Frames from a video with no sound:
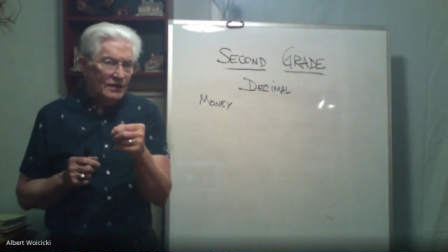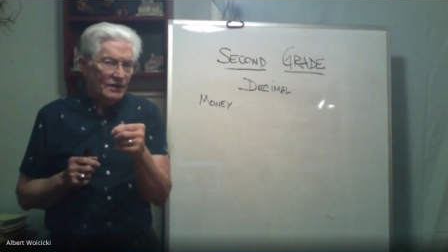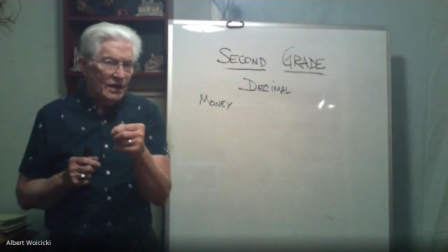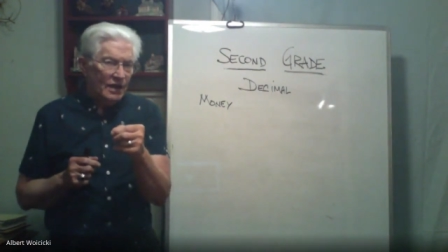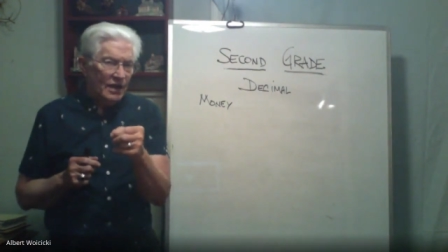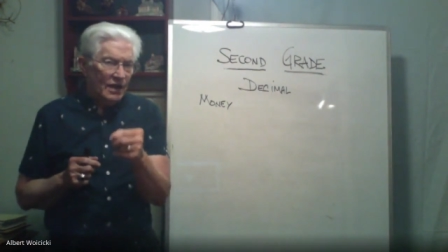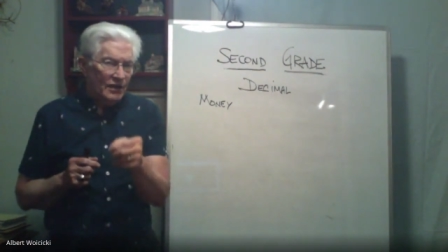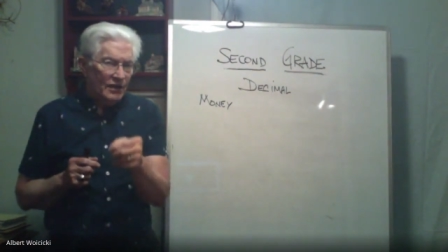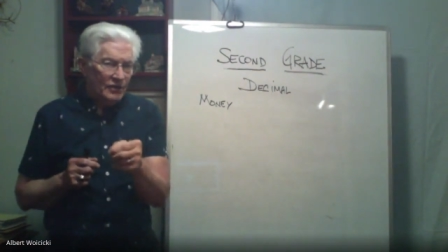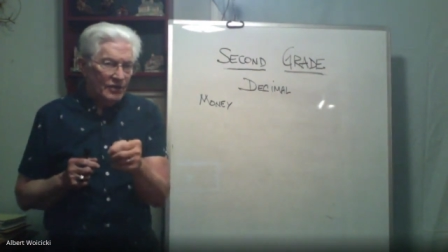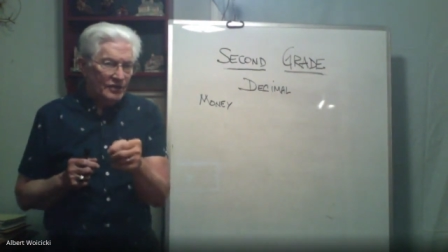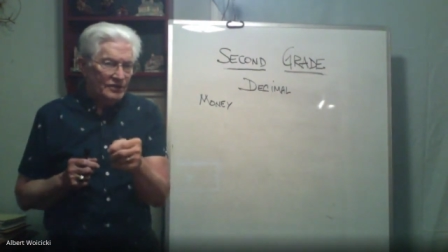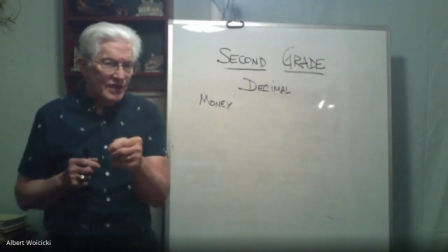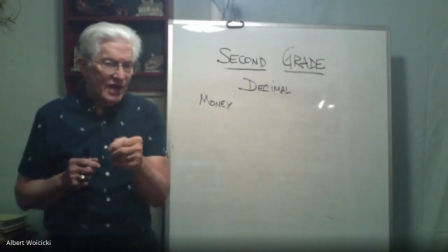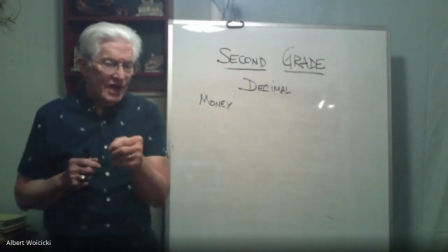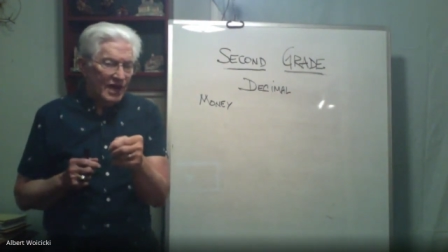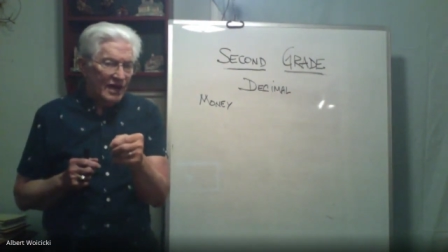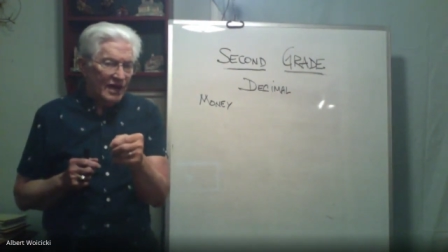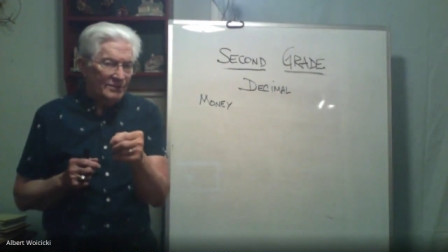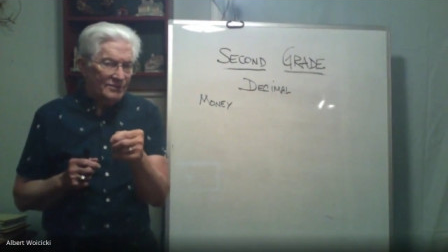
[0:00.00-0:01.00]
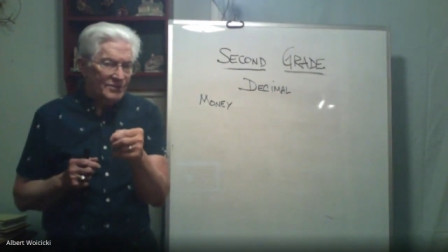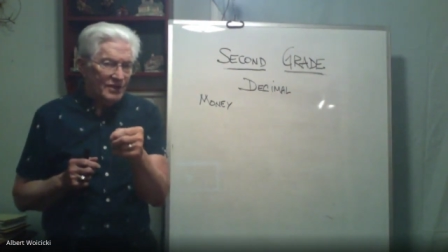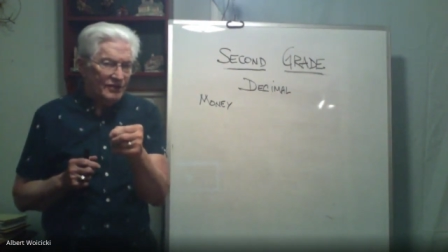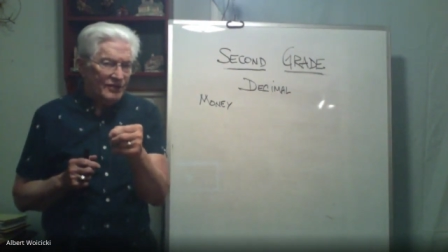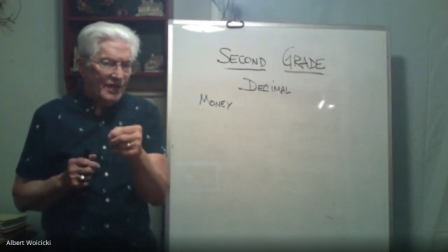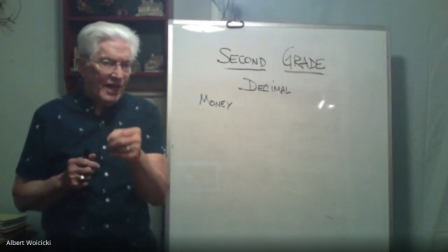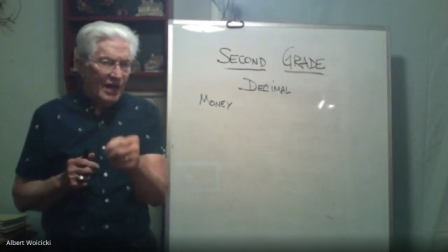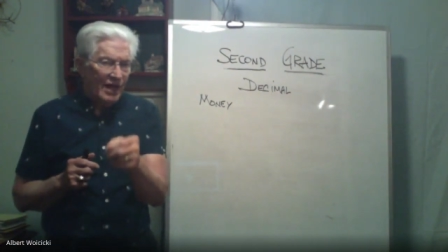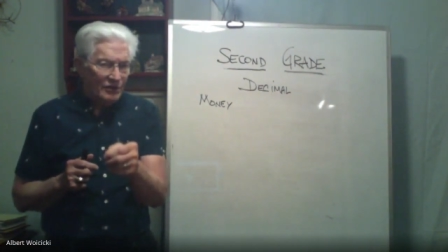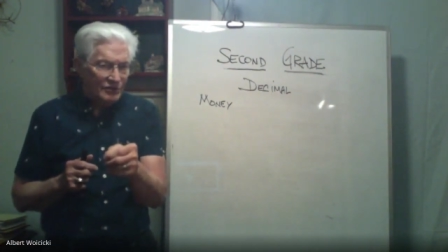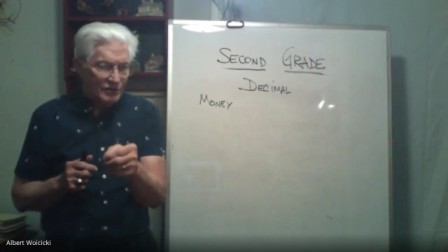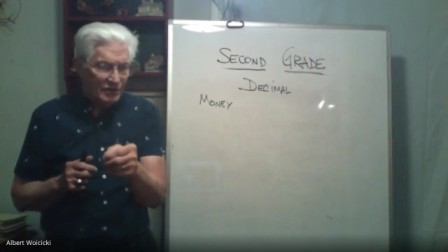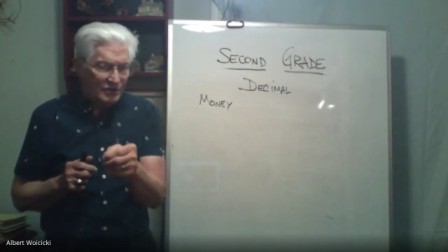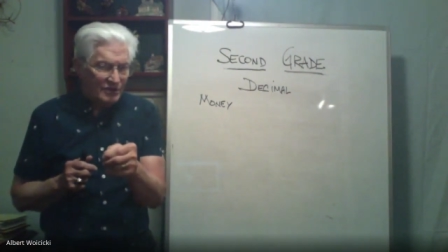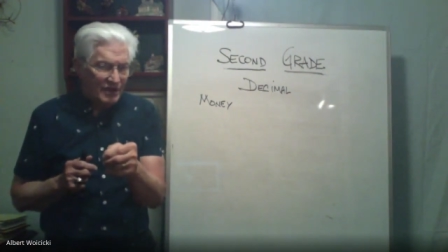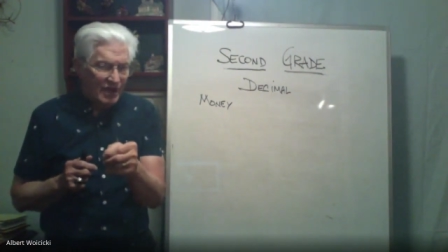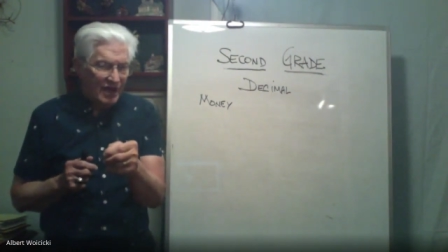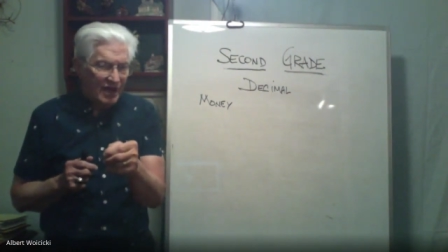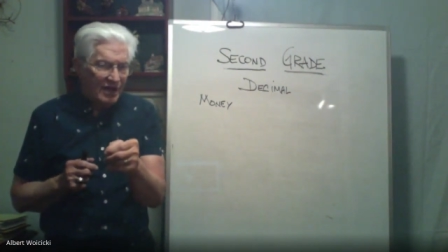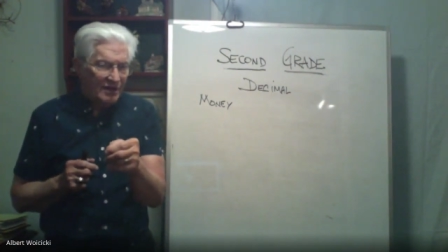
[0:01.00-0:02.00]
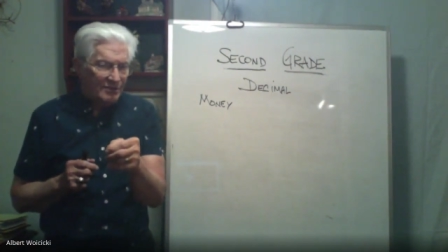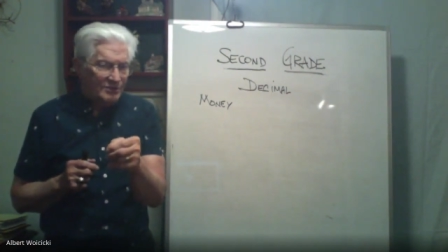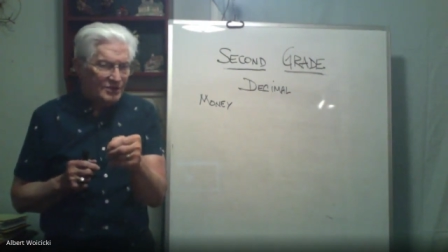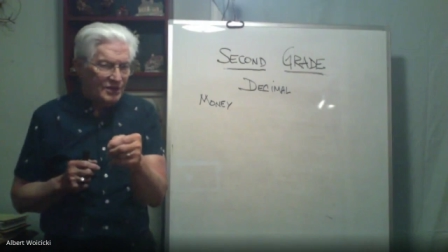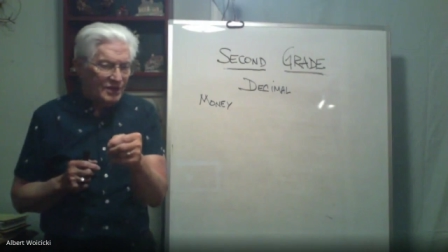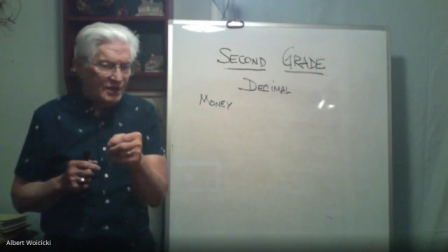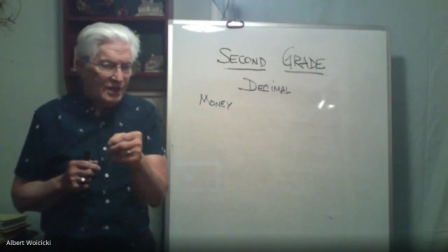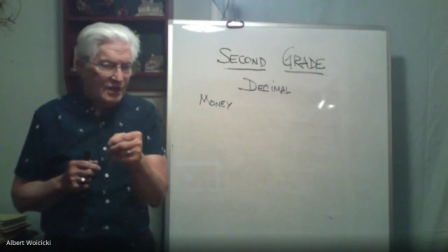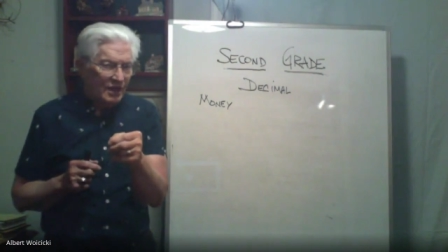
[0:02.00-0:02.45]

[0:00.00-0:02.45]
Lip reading: 100 times, 1,000 times,